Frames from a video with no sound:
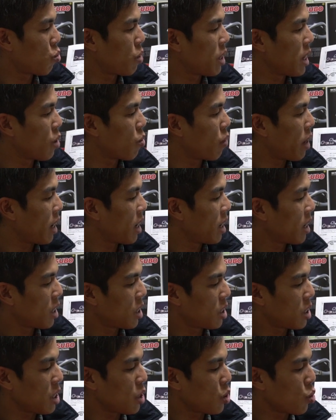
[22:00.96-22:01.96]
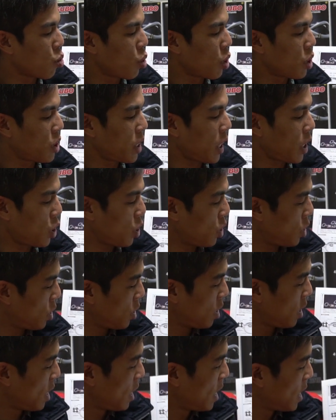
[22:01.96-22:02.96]
really great, just these cross-section
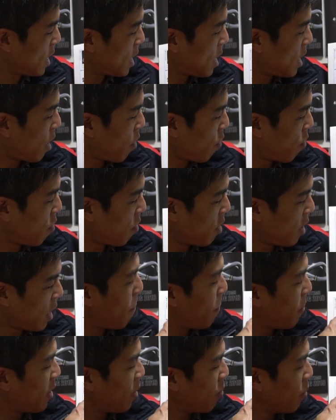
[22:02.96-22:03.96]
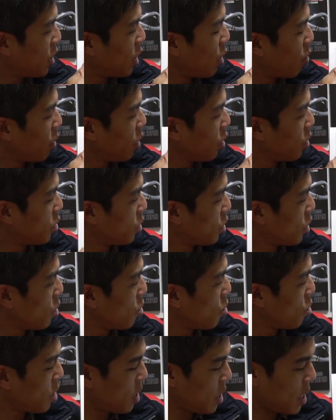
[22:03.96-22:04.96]
stuff, materials
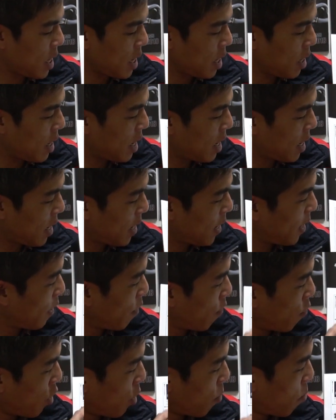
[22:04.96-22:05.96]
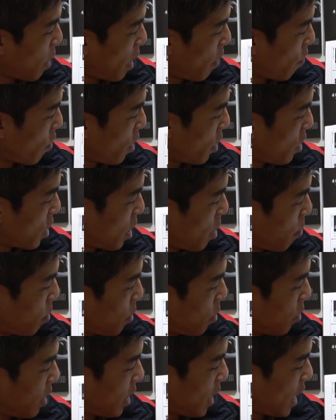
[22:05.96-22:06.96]
used in the front pipe, for
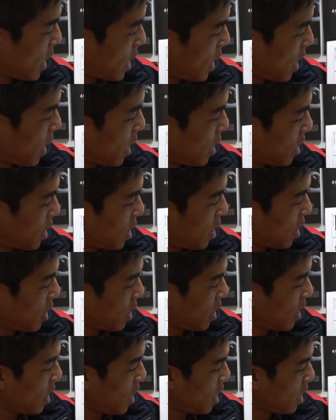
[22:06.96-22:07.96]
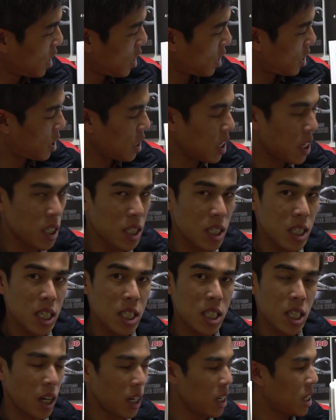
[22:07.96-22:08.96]
example, the catalyzer, just these
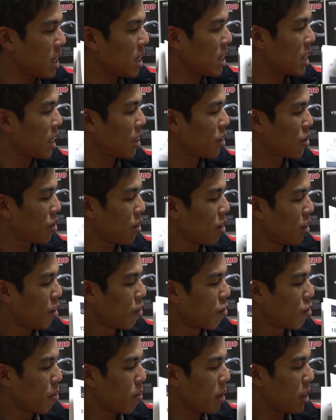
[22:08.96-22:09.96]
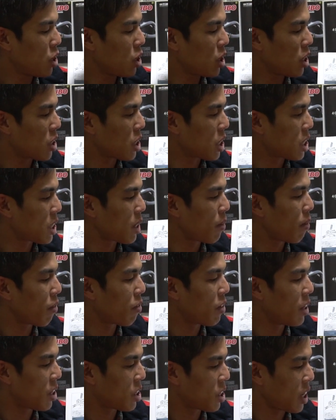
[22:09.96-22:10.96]
design details from engineers. And some
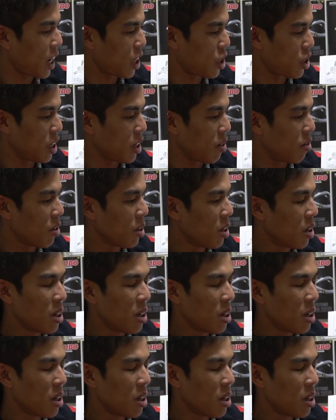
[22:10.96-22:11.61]
of this actually